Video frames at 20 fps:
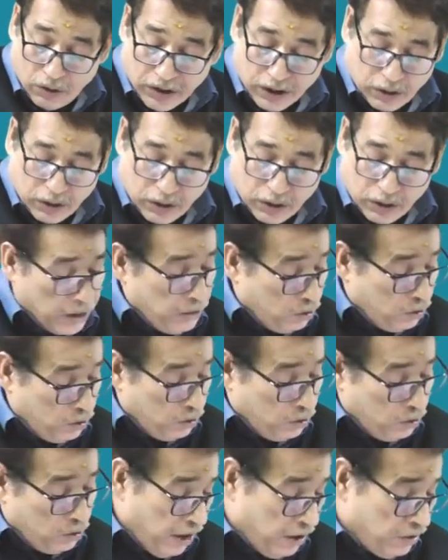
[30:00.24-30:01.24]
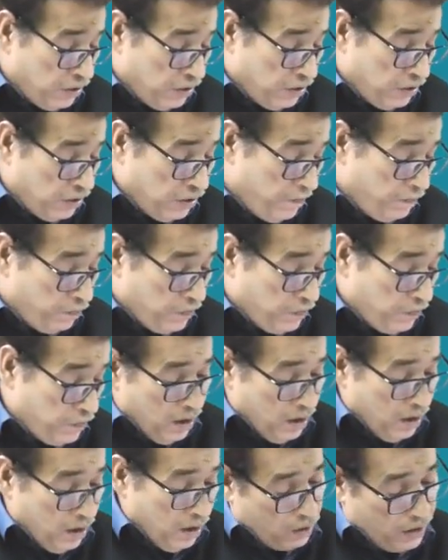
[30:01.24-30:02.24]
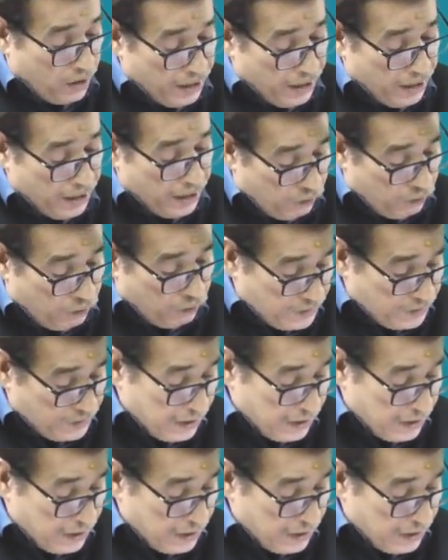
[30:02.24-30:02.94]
spent to branch. So head office